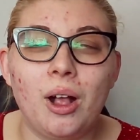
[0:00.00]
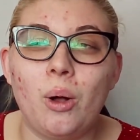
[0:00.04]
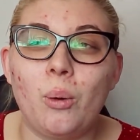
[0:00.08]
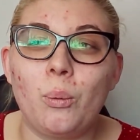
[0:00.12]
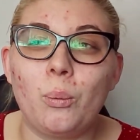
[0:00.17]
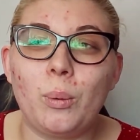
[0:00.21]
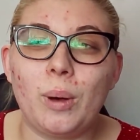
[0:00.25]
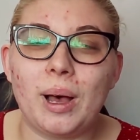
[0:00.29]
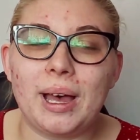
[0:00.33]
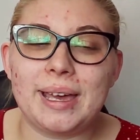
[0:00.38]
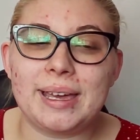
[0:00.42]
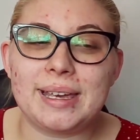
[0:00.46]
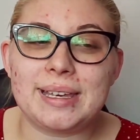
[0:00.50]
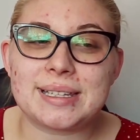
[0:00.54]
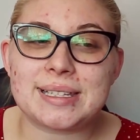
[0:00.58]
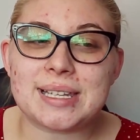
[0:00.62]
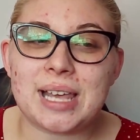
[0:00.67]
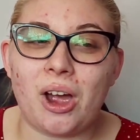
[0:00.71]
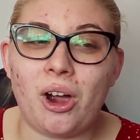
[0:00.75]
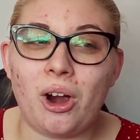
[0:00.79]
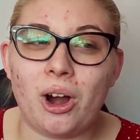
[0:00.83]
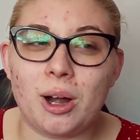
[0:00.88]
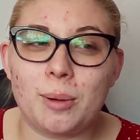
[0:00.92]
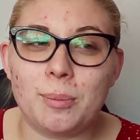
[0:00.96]
was
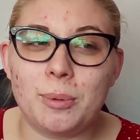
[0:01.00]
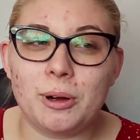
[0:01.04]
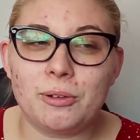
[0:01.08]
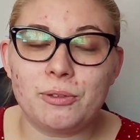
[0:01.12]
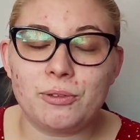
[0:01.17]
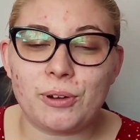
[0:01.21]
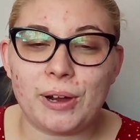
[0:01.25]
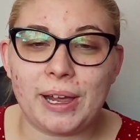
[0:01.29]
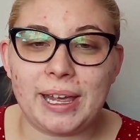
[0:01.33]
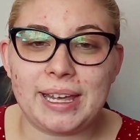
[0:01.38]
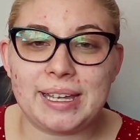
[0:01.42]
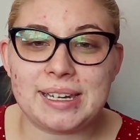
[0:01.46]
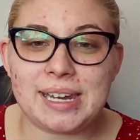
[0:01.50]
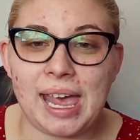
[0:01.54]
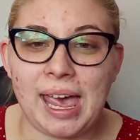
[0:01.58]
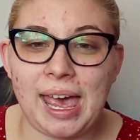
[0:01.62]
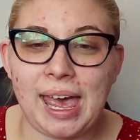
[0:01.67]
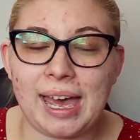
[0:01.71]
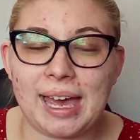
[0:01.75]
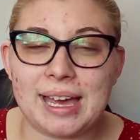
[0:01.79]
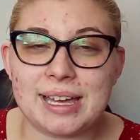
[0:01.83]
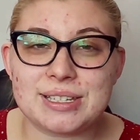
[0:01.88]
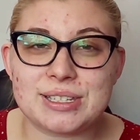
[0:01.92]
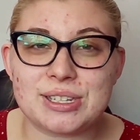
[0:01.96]
Harbor Freight
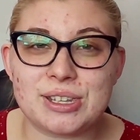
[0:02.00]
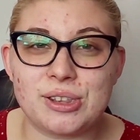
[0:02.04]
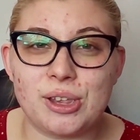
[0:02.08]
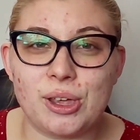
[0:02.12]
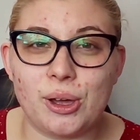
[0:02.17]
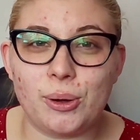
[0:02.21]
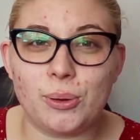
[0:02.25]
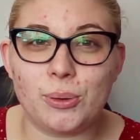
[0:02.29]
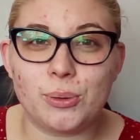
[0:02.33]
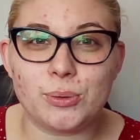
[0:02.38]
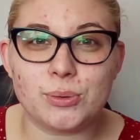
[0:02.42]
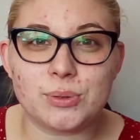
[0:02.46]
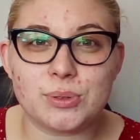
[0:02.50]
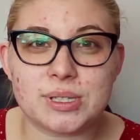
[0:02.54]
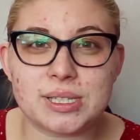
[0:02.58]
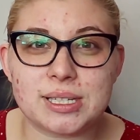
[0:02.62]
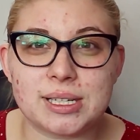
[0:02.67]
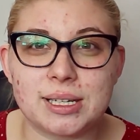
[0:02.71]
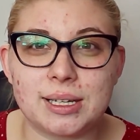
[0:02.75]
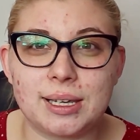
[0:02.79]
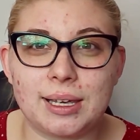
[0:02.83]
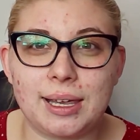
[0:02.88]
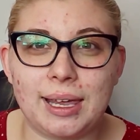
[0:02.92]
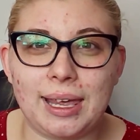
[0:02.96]
has those
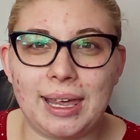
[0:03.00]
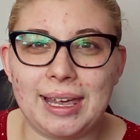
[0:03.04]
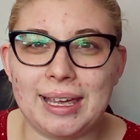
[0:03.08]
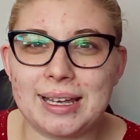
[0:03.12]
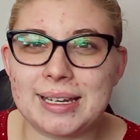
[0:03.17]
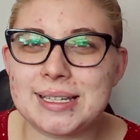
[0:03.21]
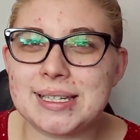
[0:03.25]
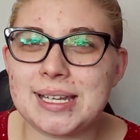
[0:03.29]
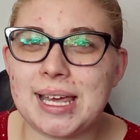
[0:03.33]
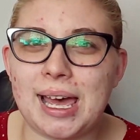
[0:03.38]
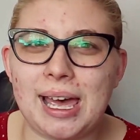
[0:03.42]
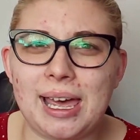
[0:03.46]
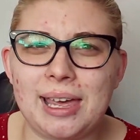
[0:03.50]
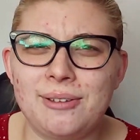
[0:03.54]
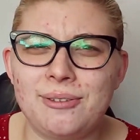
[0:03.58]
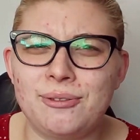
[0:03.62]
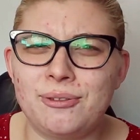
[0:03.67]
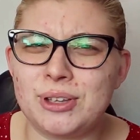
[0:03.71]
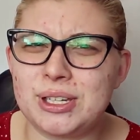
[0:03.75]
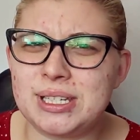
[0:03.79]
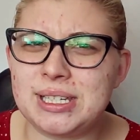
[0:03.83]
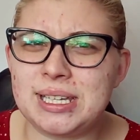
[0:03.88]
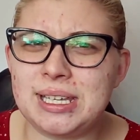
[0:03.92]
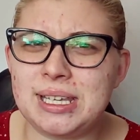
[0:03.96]

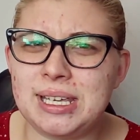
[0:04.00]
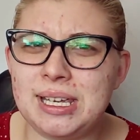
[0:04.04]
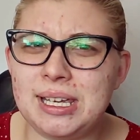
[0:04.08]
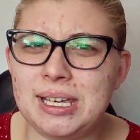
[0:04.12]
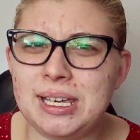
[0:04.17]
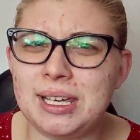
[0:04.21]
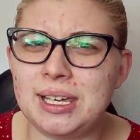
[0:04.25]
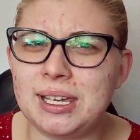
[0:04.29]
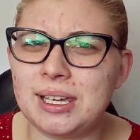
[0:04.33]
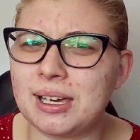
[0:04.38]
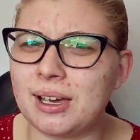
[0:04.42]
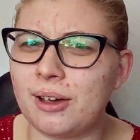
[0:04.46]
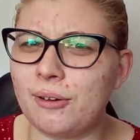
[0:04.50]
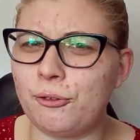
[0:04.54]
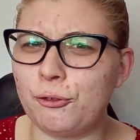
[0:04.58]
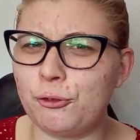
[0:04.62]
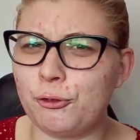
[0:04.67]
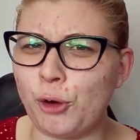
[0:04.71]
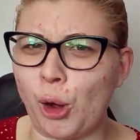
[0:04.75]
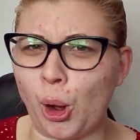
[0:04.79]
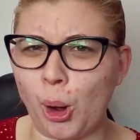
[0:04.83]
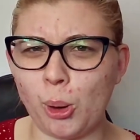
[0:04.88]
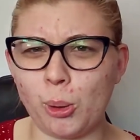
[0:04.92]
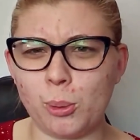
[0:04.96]
anti-fatigue
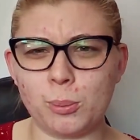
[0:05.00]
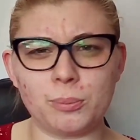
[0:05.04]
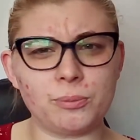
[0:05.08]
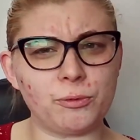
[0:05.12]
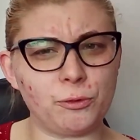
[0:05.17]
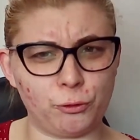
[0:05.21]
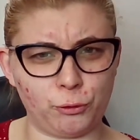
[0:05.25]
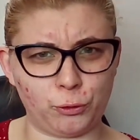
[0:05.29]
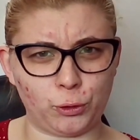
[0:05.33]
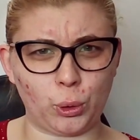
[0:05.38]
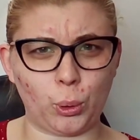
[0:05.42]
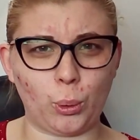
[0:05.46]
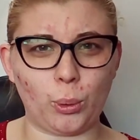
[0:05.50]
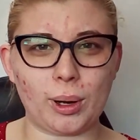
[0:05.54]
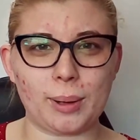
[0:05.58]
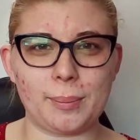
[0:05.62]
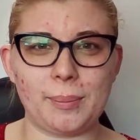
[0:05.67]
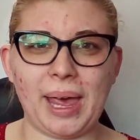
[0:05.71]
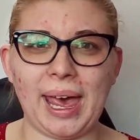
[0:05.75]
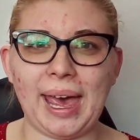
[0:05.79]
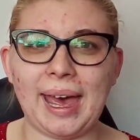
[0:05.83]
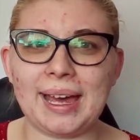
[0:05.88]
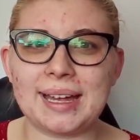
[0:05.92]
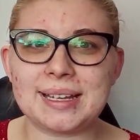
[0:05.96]
foam floor
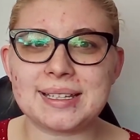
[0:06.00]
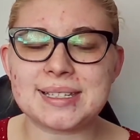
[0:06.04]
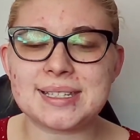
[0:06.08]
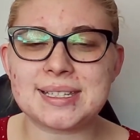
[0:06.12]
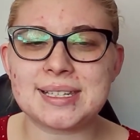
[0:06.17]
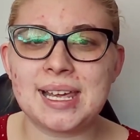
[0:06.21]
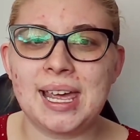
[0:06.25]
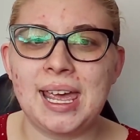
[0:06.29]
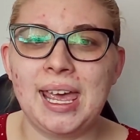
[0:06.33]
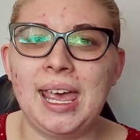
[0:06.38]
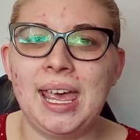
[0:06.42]
mats,